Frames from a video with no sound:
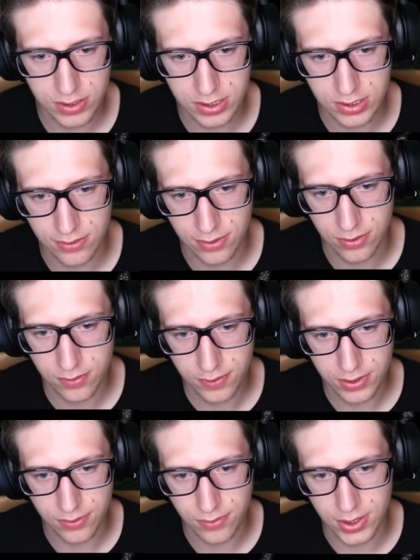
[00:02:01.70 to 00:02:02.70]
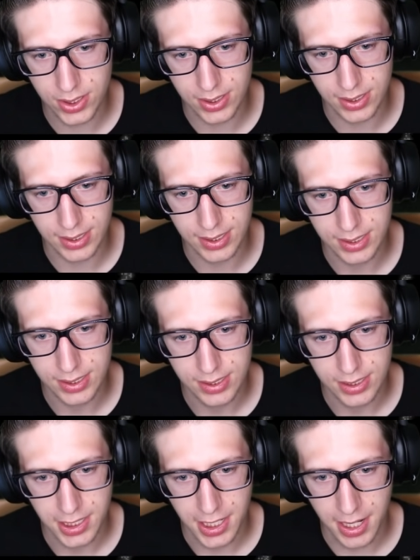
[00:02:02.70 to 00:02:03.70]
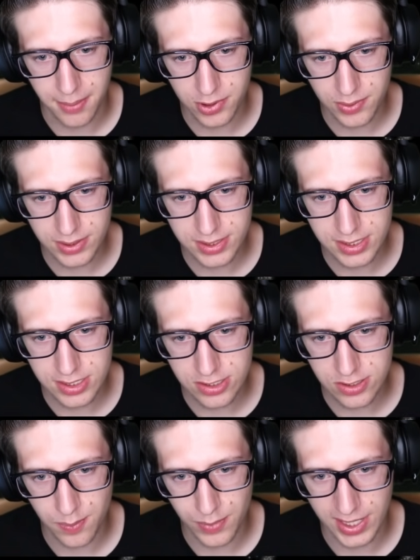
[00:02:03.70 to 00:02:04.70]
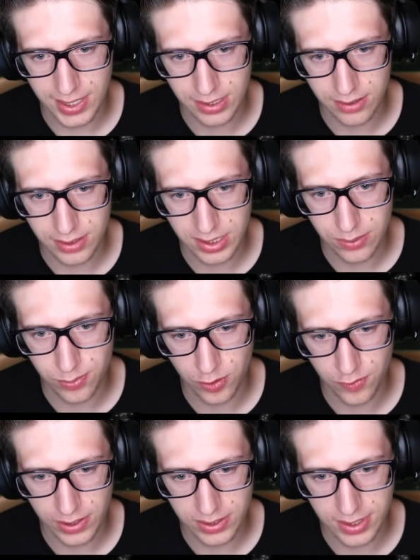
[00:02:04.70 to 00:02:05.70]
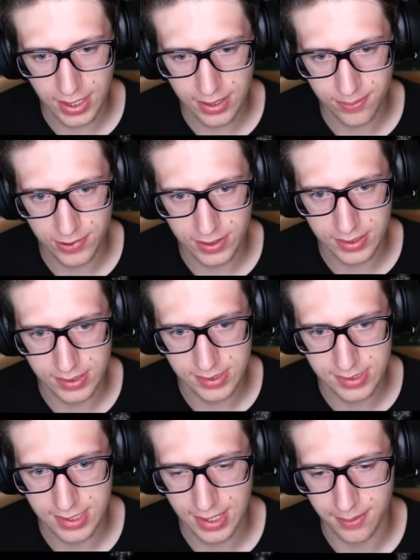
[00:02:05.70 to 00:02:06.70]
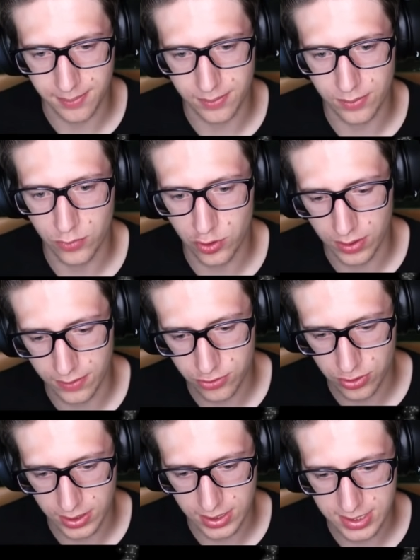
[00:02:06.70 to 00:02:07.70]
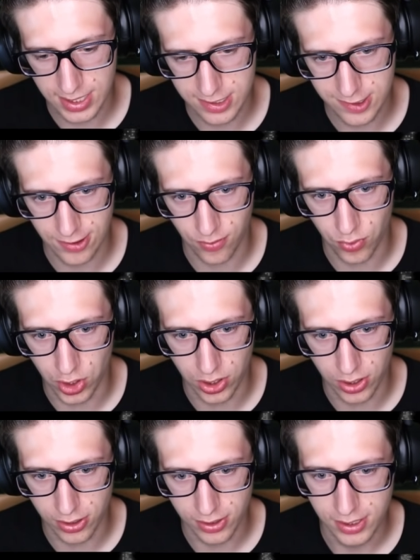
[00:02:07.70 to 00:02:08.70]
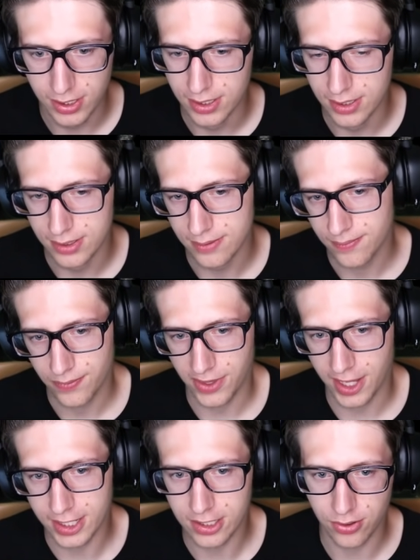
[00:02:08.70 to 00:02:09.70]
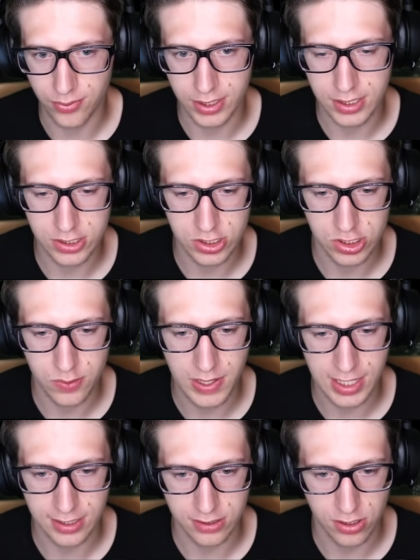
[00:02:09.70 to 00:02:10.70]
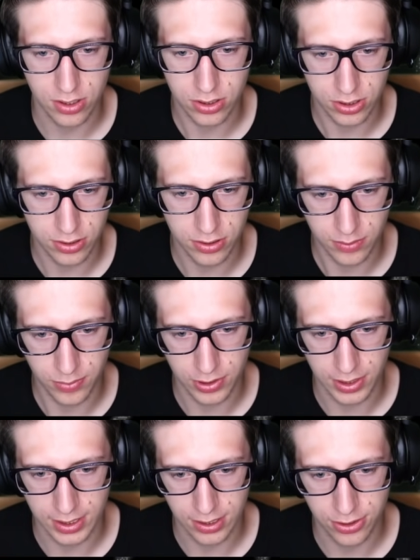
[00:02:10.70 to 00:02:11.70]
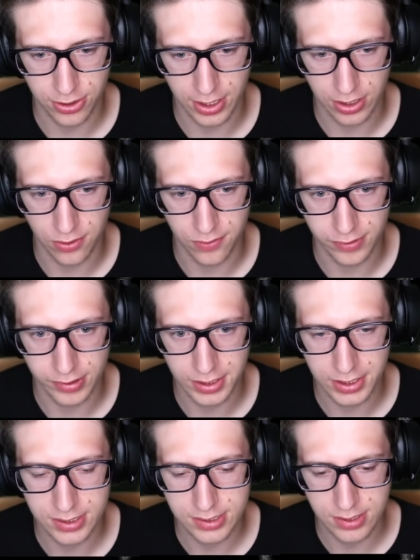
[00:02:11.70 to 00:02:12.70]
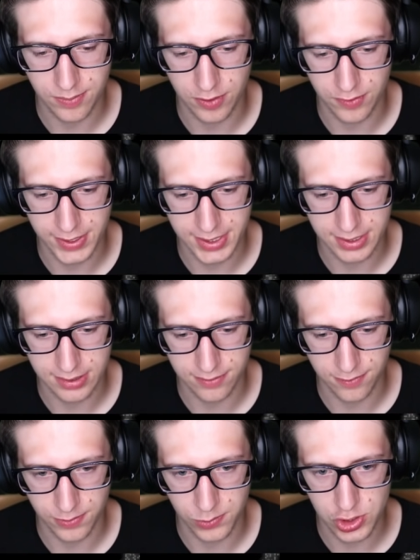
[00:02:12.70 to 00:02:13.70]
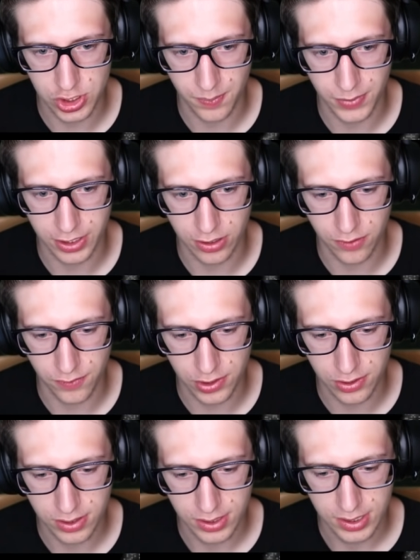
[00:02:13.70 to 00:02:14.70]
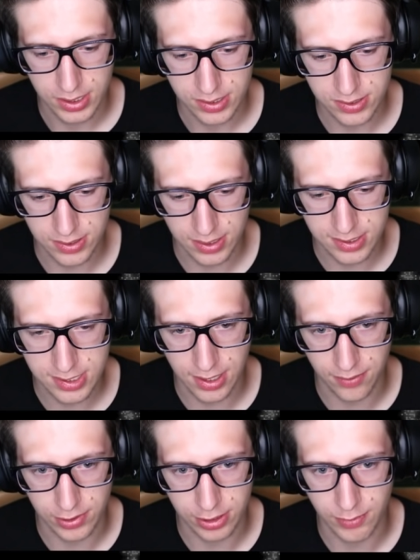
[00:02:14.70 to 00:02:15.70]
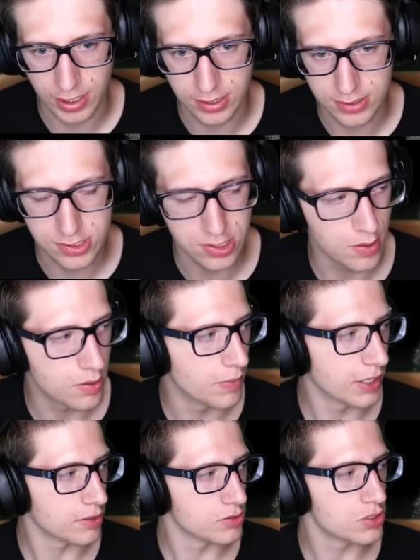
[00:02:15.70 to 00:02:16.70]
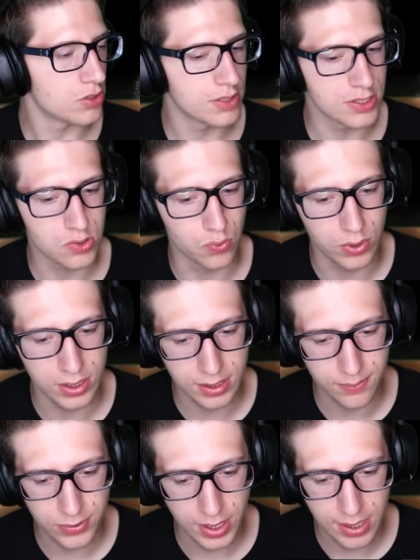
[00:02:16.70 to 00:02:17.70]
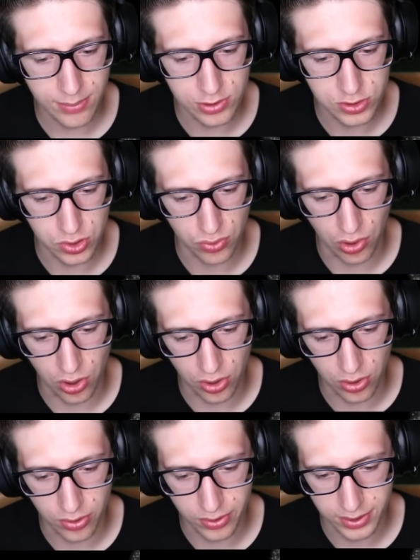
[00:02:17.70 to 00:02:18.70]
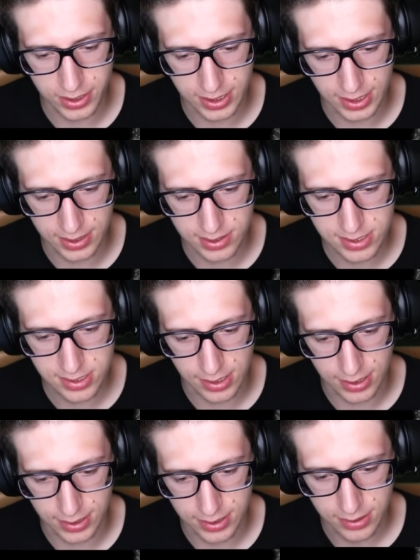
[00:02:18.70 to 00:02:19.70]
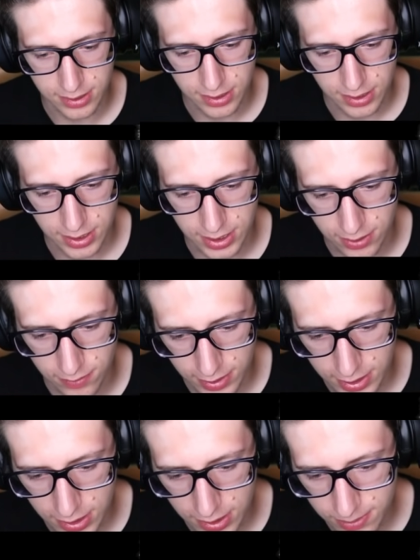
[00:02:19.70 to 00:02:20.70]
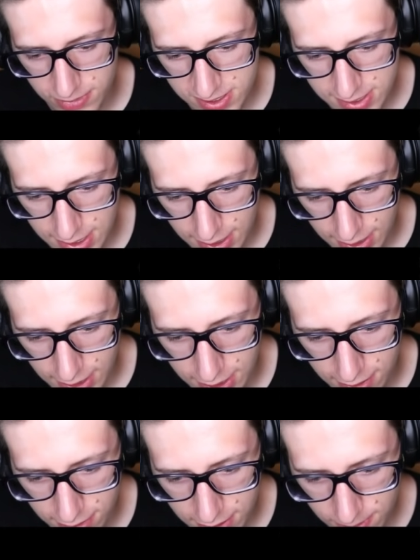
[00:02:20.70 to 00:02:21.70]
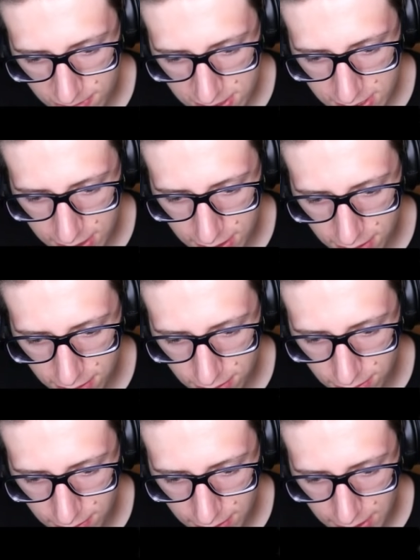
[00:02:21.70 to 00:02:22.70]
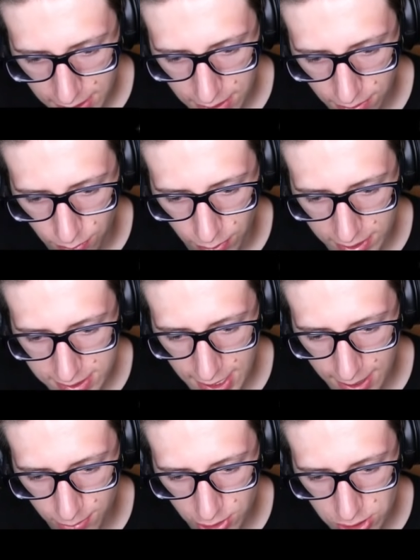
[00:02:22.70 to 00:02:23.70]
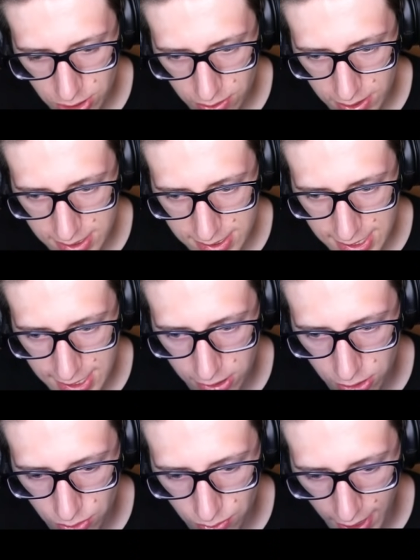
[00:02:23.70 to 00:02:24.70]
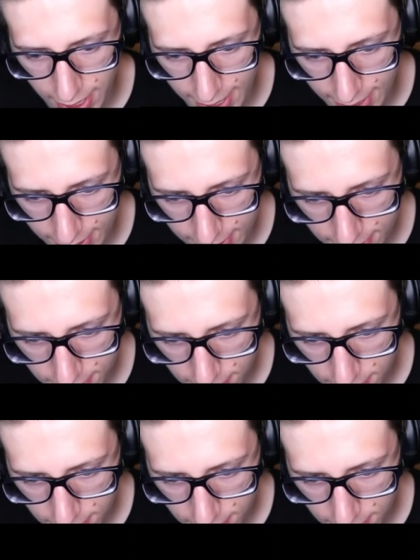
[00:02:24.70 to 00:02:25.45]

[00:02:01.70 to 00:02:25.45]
to go over the wall. I'm going to just manually prevent that because I'm more of trying to test the wall. I know we could just make it taller or put like a thing over it to prevent it from jumping over. So that's not really my concern. My concern is, will it be able to halt the onslaught? Here it comes. Here comes the goo. What temperature is the goo at?